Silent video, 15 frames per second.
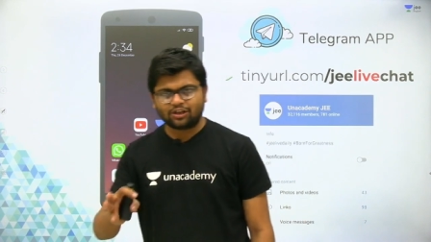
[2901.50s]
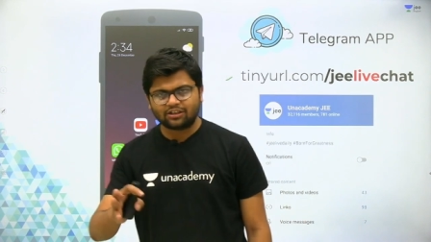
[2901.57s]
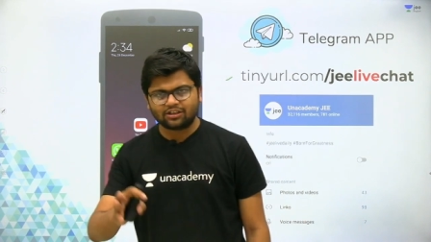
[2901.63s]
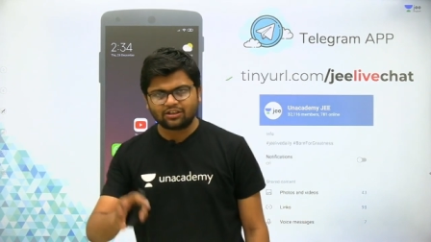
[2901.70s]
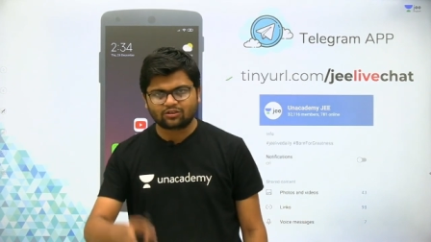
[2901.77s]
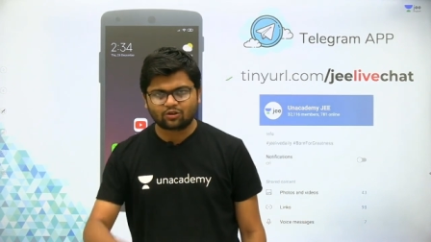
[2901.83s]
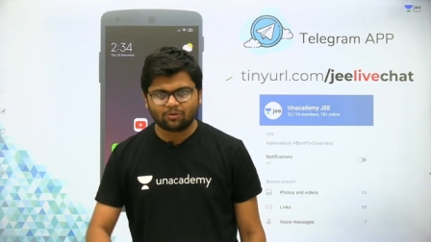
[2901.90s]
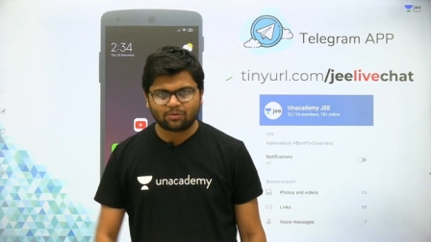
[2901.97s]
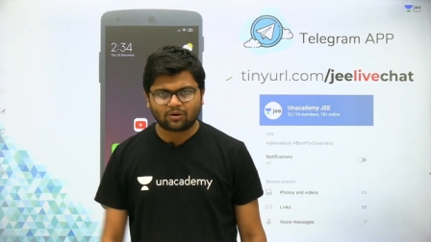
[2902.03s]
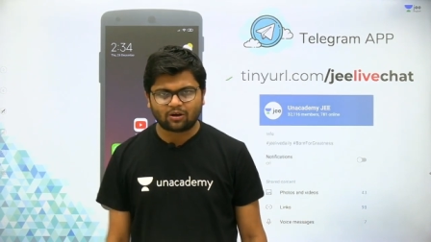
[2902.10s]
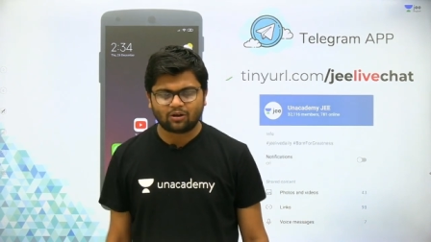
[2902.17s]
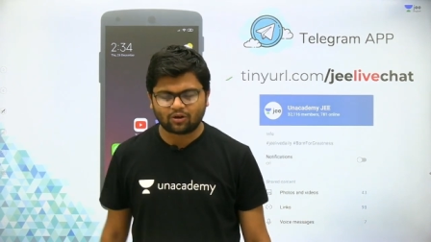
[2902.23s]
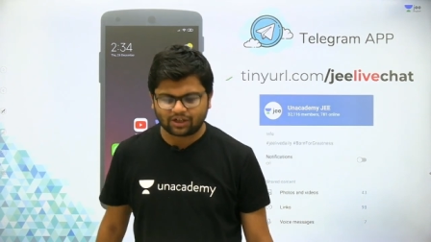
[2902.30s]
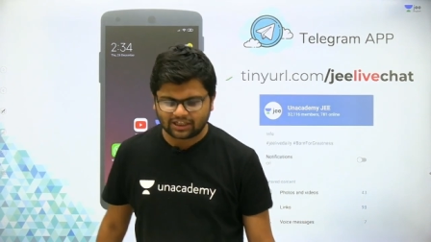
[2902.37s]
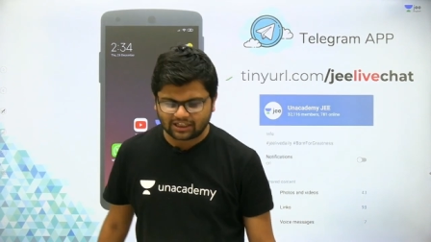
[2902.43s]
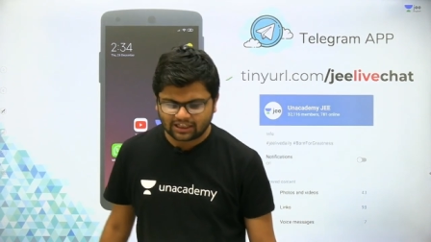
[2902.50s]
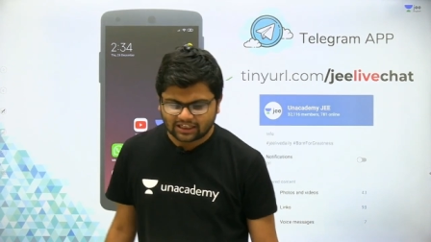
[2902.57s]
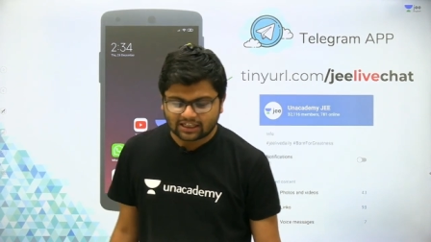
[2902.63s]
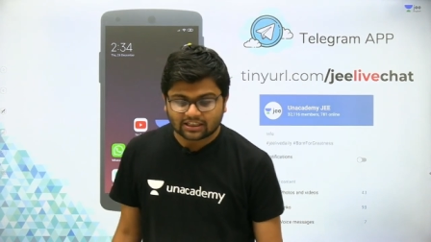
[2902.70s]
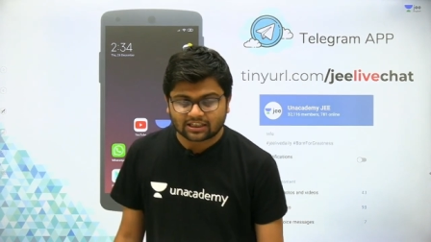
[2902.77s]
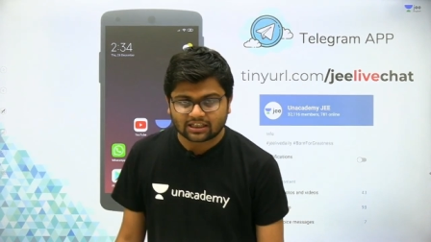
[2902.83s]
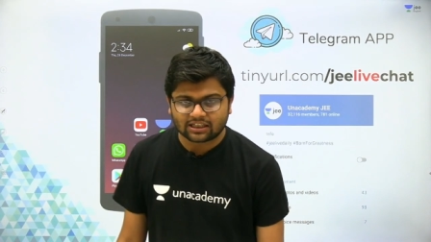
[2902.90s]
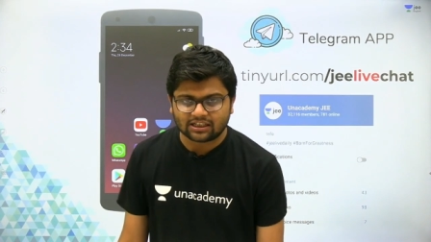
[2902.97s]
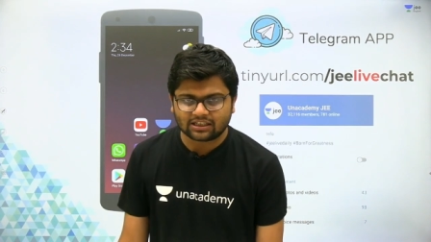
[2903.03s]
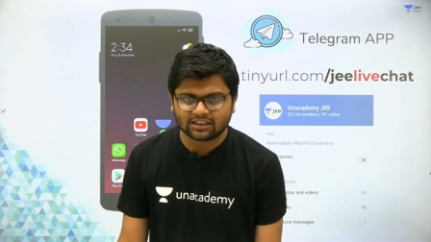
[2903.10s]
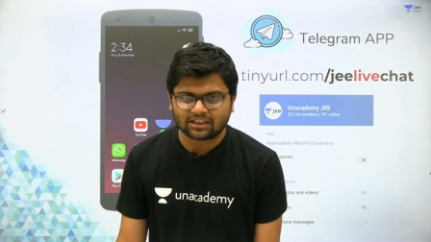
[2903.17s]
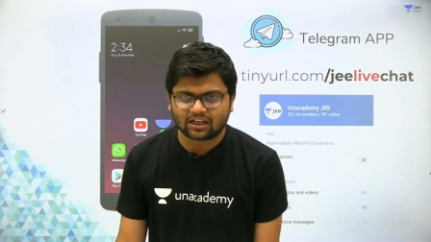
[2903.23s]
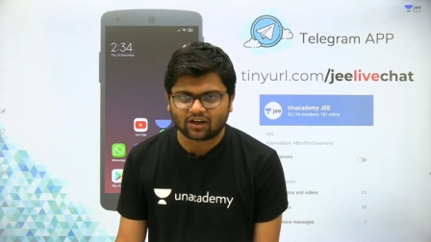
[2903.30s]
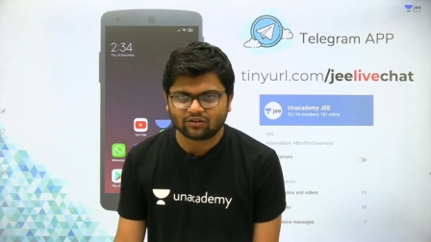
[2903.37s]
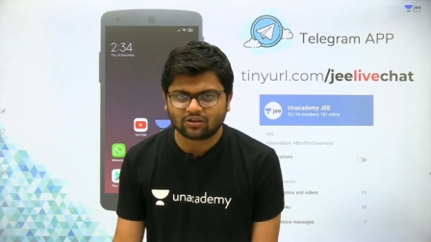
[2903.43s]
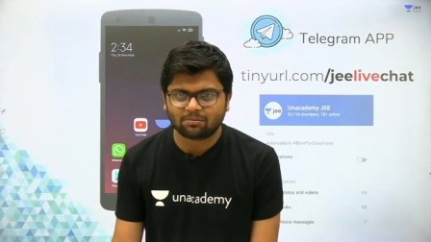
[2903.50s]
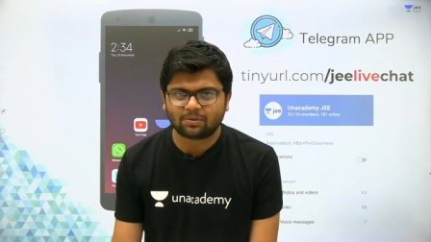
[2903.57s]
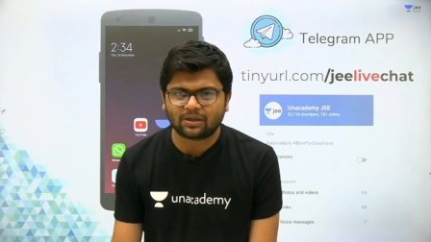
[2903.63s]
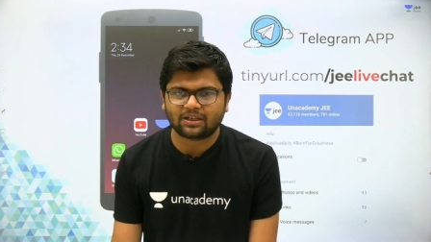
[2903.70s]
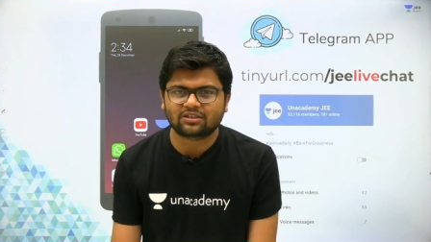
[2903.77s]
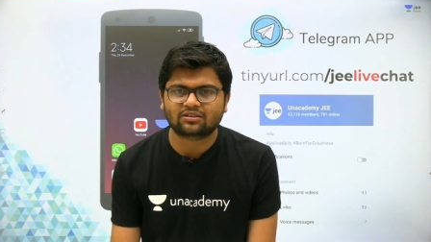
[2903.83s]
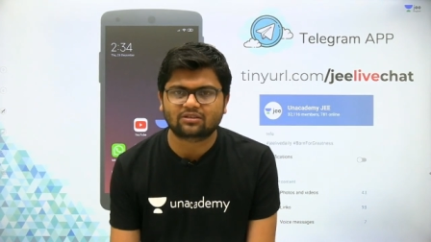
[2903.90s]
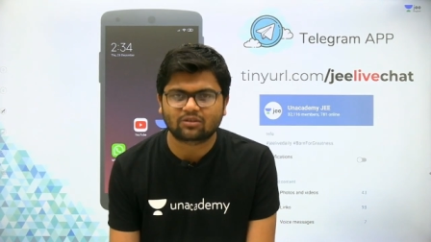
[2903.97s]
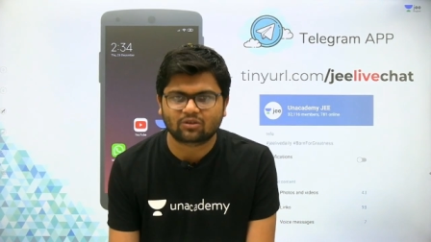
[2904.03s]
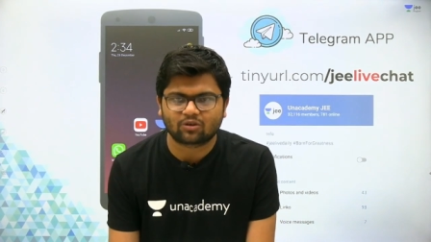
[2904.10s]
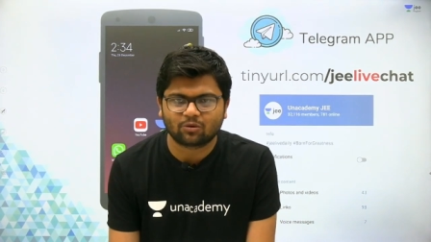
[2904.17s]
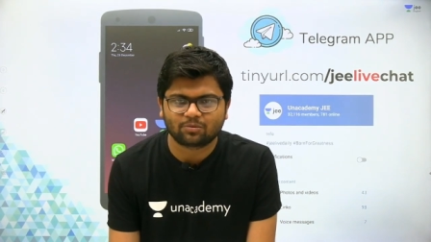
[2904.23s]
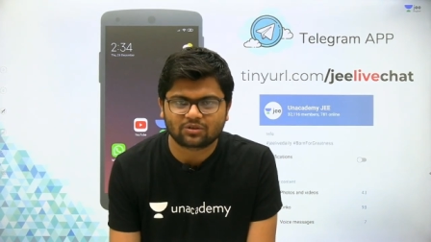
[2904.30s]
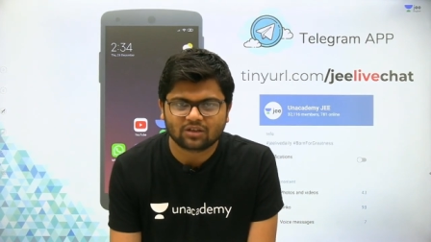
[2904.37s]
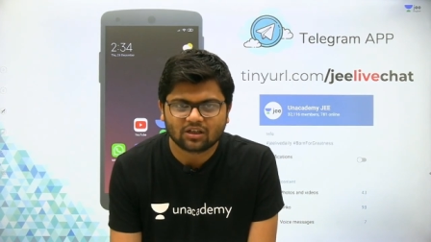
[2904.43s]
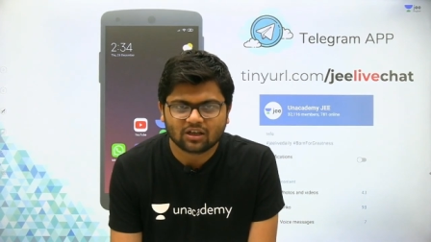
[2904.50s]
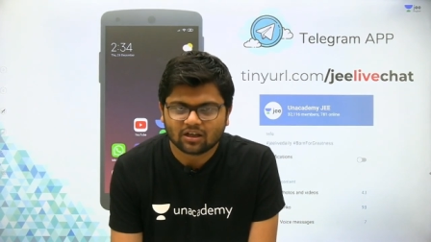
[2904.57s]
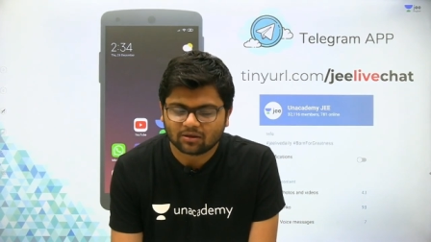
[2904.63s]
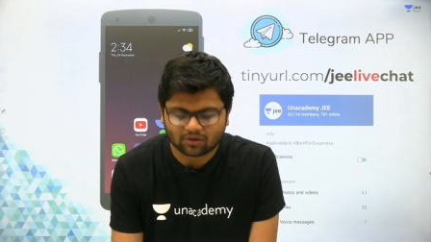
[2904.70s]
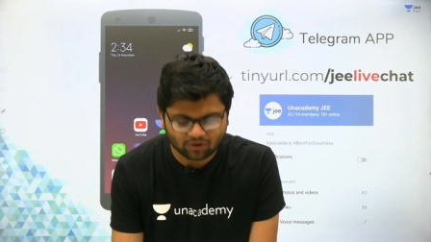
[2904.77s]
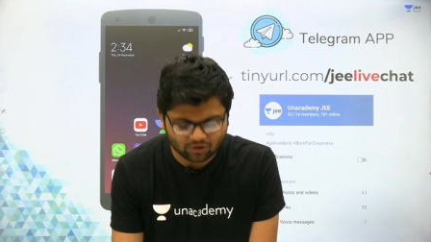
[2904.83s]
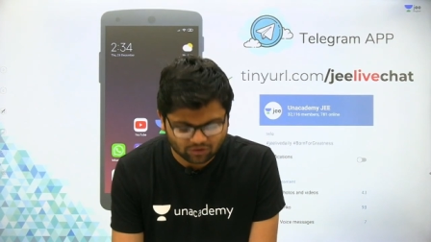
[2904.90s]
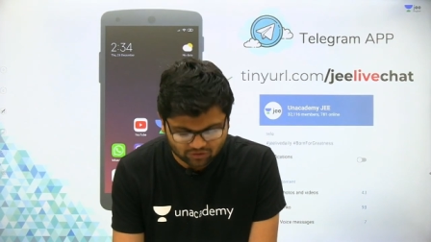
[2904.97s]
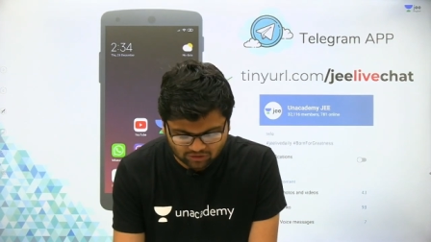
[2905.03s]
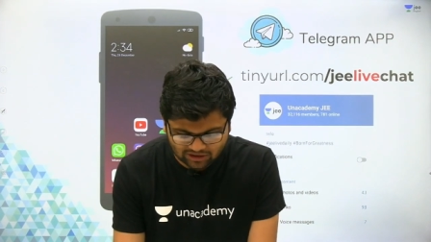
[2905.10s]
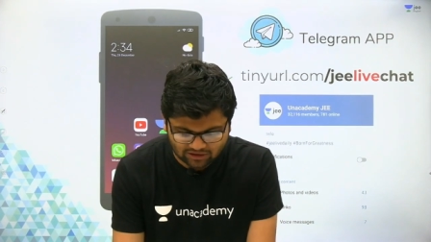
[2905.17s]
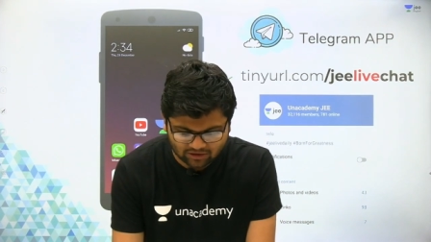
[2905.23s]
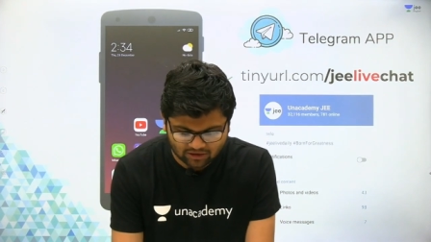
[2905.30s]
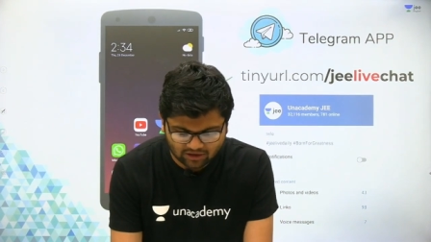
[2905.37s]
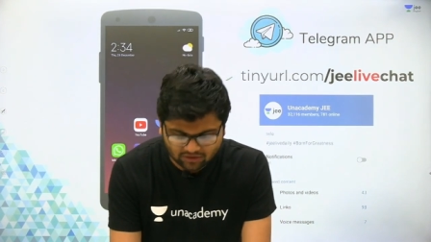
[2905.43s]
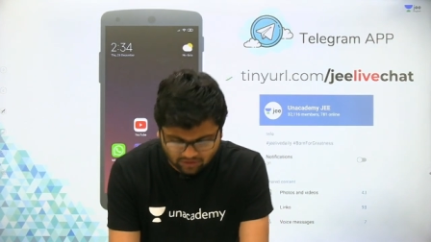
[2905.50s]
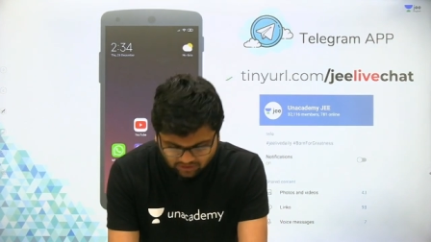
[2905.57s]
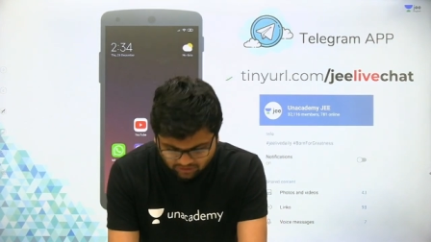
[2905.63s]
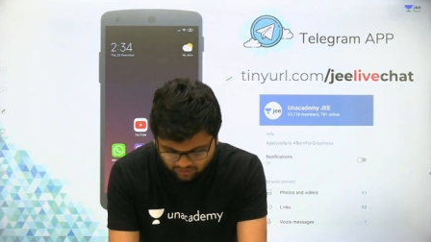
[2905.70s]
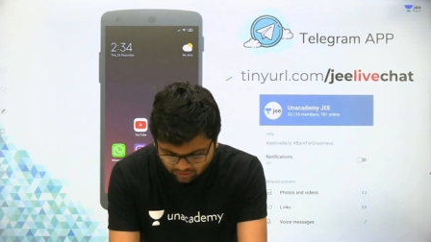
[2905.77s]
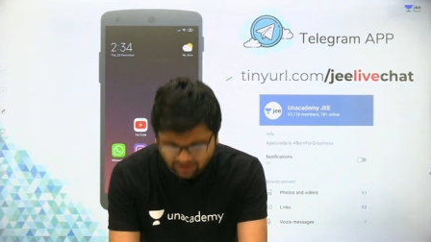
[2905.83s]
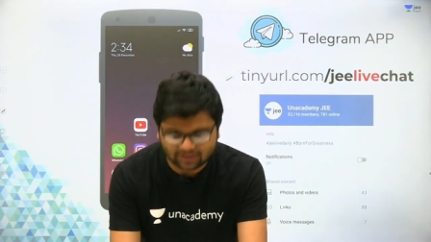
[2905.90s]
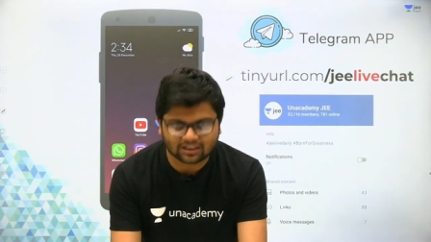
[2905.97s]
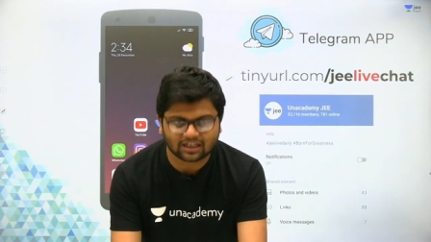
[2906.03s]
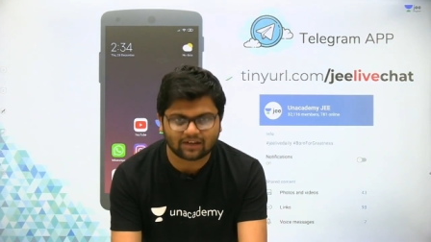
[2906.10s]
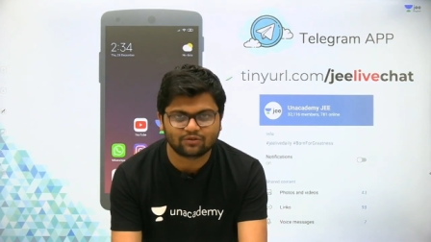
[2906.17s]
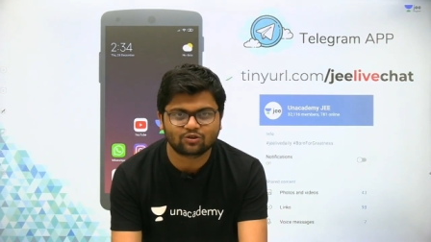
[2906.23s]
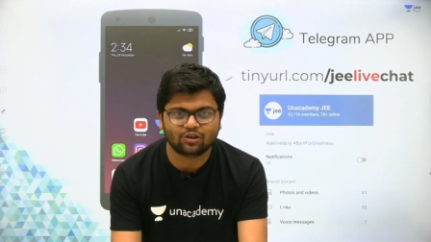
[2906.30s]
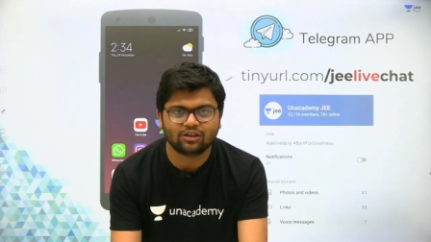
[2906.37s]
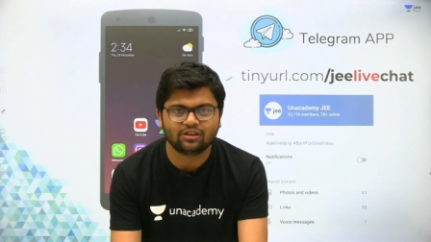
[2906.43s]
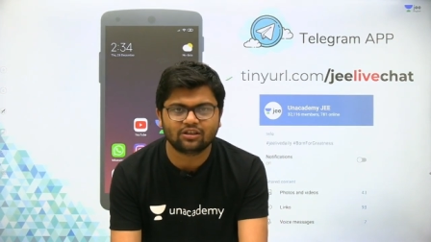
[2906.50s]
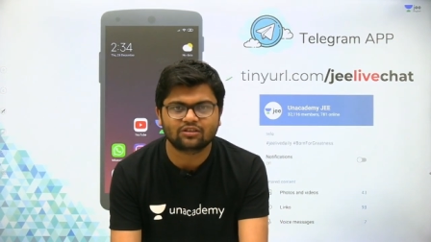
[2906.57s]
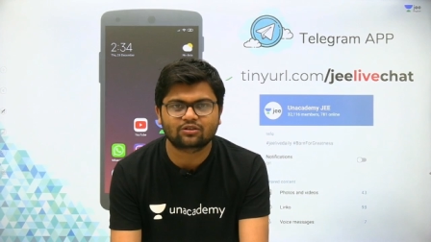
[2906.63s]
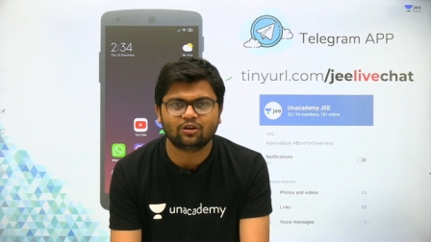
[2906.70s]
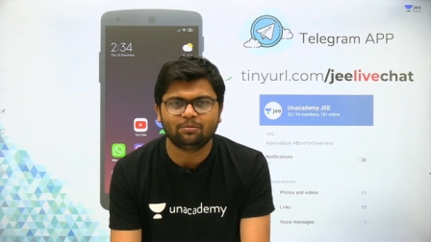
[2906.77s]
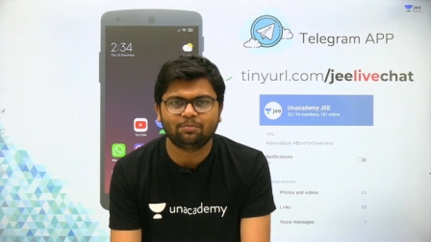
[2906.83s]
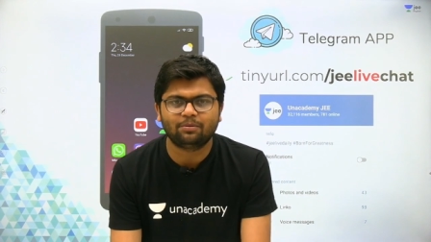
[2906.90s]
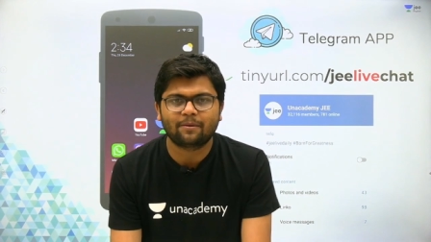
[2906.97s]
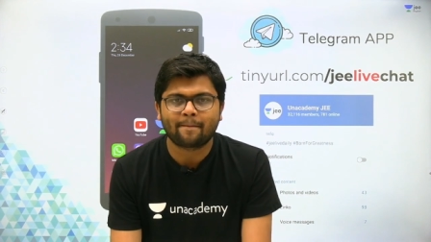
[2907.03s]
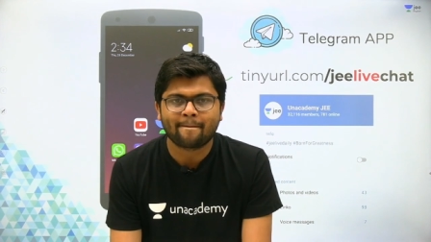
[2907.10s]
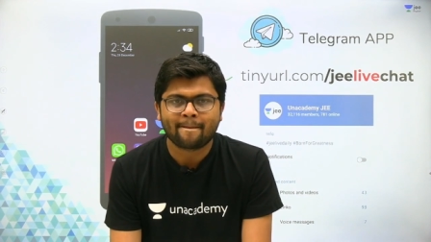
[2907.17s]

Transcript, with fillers: join this group. Already thirty thousand plus groups, you know, st uh, students have joined this group.